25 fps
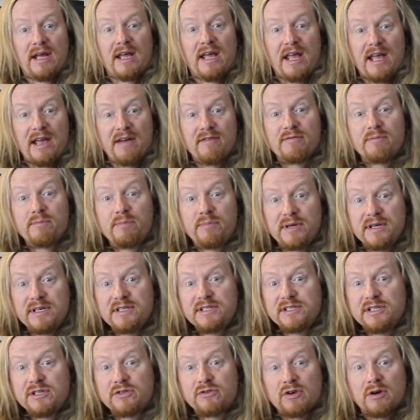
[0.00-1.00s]
if
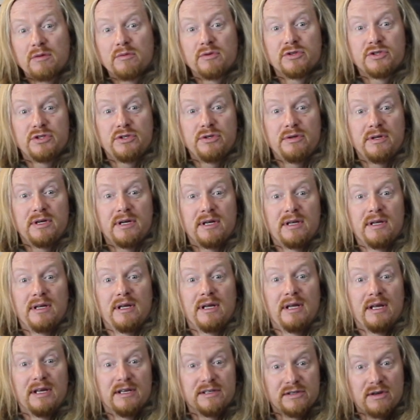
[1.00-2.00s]
PC troubleshooting
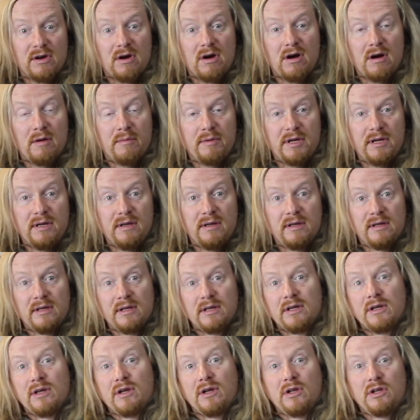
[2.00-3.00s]
is a hobby,
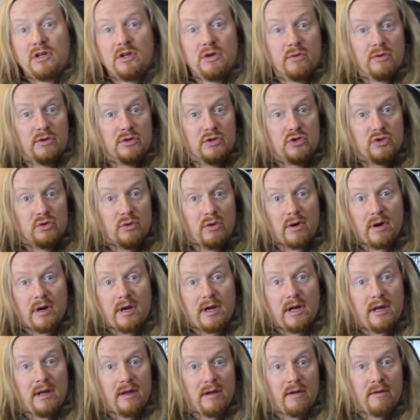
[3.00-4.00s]
you
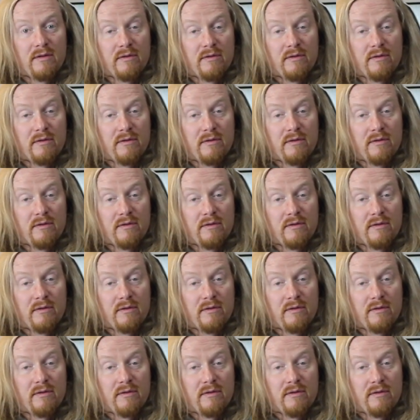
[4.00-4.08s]
enjoy